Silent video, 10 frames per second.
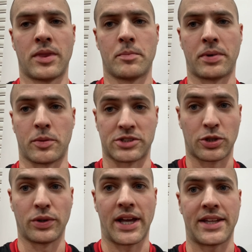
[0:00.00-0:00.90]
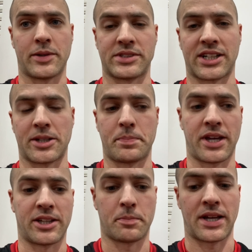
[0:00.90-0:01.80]
But it was too late and he was already
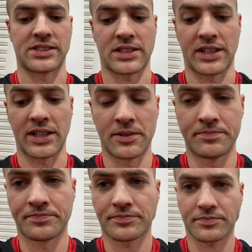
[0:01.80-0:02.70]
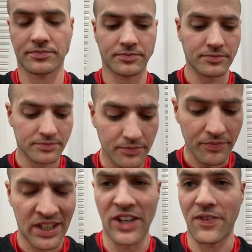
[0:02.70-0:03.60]
pinned, basically.
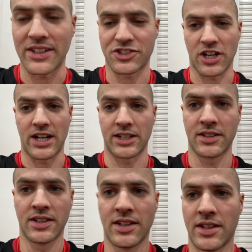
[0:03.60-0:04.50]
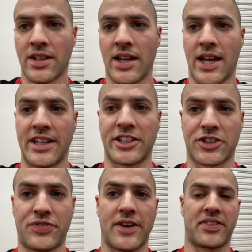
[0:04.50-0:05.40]
He felt strong and he took
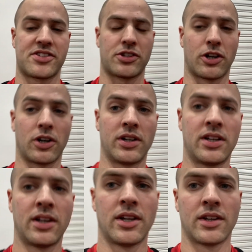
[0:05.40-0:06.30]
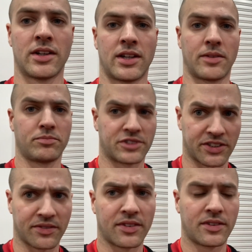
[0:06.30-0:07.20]
fifth, so
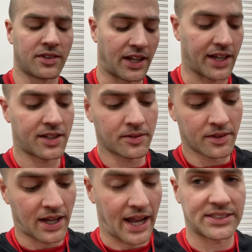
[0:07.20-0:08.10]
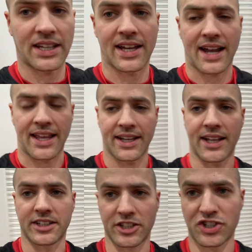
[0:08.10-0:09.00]
like, I'd say I kind of got
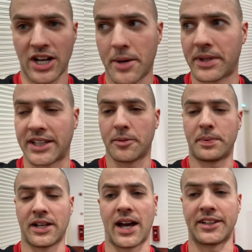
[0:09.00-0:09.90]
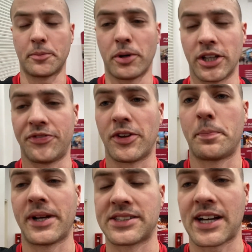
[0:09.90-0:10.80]
a good job, but I did pull the fifth
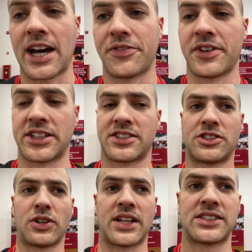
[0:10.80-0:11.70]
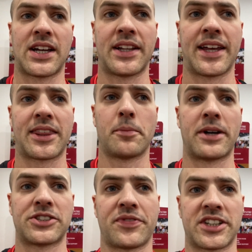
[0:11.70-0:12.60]
place guy first, so that's not like the
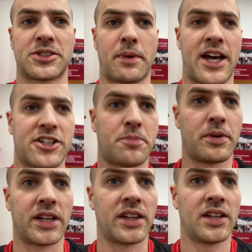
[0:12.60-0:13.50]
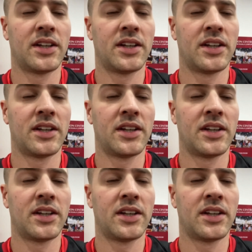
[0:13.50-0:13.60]
best first match, but